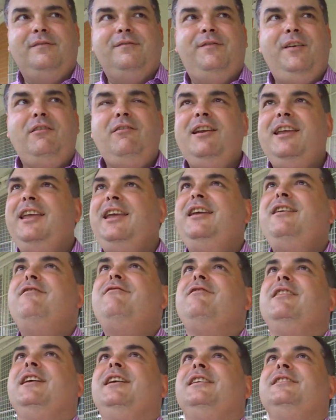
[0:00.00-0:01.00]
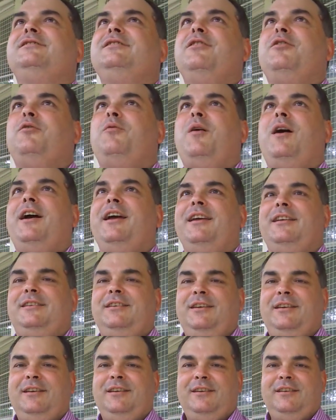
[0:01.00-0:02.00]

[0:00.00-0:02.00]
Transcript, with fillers: very eerie, so quiet,